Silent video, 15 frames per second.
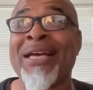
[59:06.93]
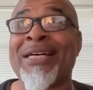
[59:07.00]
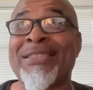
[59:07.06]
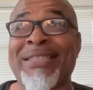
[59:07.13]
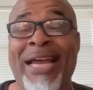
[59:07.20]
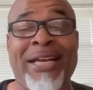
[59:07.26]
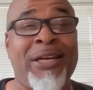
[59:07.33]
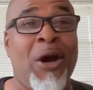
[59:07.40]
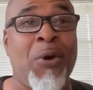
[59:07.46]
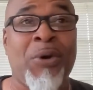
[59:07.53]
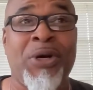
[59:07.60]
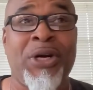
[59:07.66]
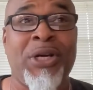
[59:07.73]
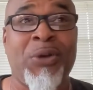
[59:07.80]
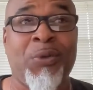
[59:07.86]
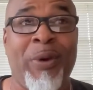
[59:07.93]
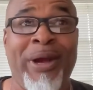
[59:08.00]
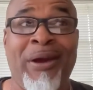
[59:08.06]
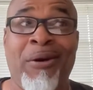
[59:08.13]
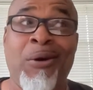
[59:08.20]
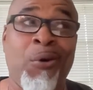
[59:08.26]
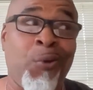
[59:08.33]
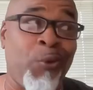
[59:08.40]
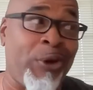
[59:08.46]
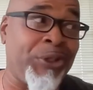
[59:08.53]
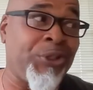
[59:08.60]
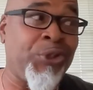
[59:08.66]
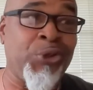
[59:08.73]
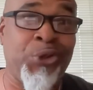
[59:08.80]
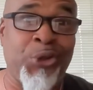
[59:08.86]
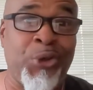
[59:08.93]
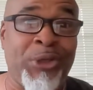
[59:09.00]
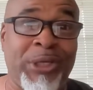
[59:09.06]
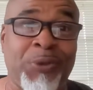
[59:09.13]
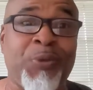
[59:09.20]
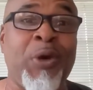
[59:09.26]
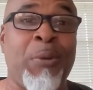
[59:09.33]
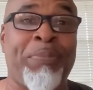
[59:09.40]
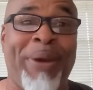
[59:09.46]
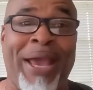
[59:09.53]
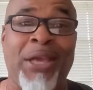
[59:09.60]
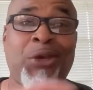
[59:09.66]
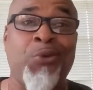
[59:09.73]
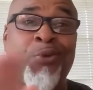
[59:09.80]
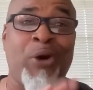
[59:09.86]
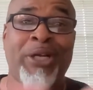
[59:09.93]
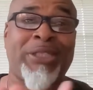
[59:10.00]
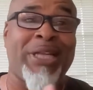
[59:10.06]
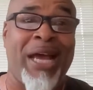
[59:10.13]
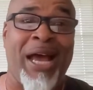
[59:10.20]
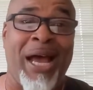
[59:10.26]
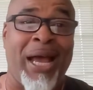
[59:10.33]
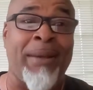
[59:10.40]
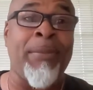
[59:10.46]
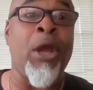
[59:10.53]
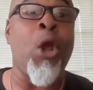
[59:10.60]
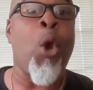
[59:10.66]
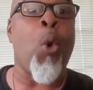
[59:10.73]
Because they know good and well, once you do this, we'll pay you one time